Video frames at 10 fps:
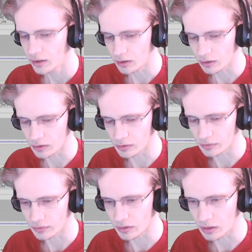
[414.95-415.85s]

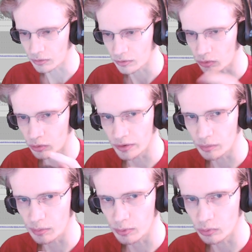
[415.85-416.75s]
And I've also heard that
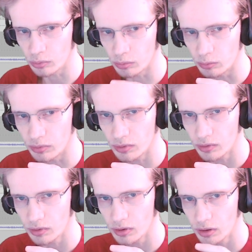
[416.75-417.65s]
people who
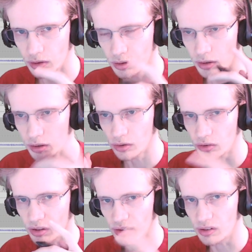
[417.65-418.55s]

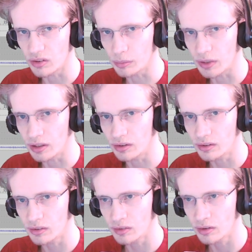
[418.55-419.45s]
did these
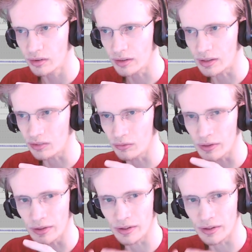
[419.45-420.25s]
updates also found